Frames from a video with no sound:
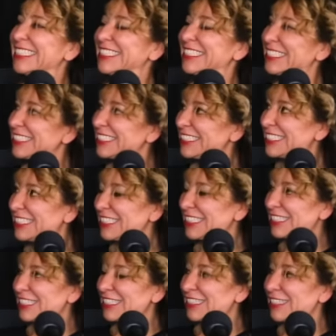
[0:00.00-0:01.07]

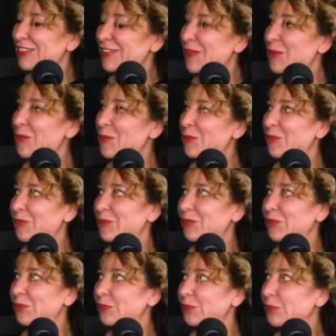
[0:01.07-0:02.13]

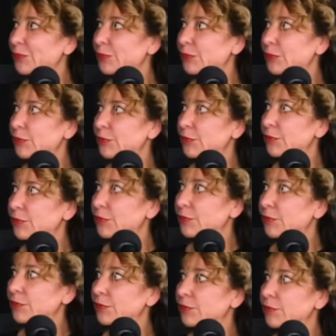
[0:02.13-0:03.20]

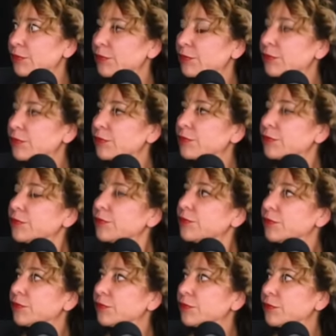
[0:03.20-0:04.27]

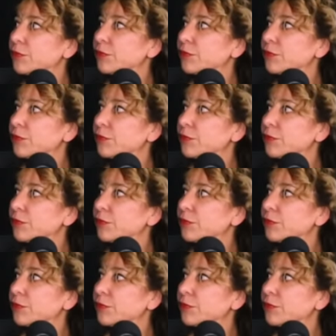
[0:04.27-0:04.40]
This person isn't speaking.